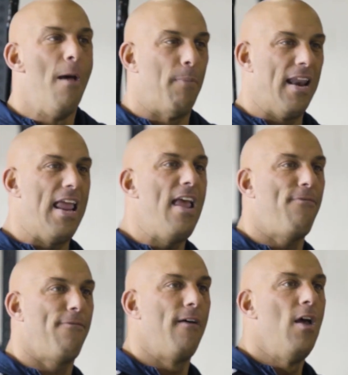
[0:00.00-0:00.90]
But
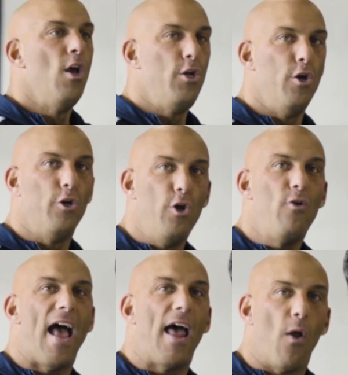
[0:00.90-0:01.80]
if you
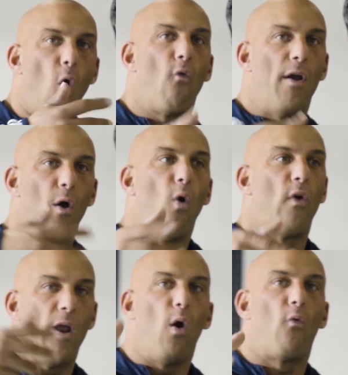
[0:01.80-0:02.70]
do that over and
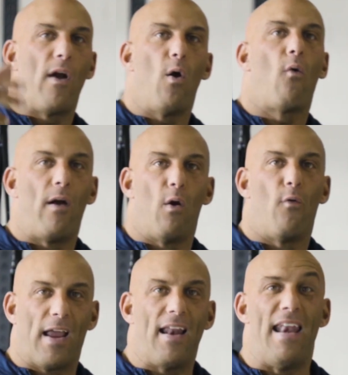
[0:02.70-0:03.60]
over and over and over and
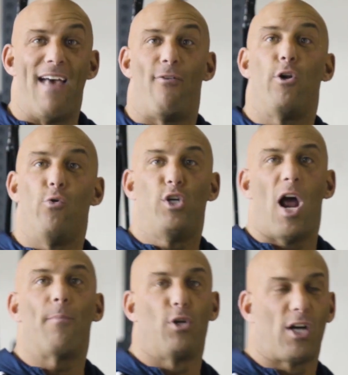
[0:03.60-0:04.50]
over again and never do
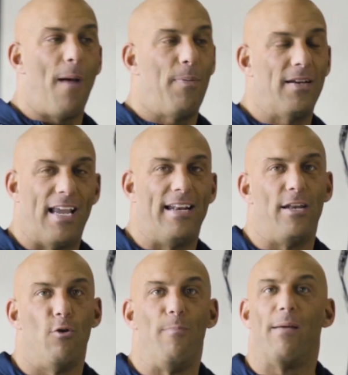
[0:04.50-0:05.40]
jumps to compensate,
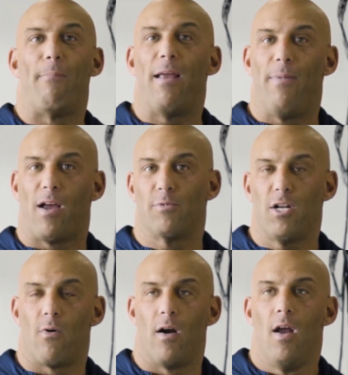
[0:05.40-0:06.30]
then you might become
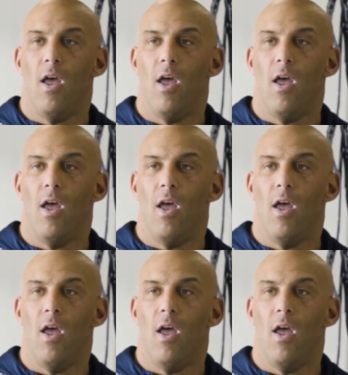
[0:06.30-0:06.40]
slower.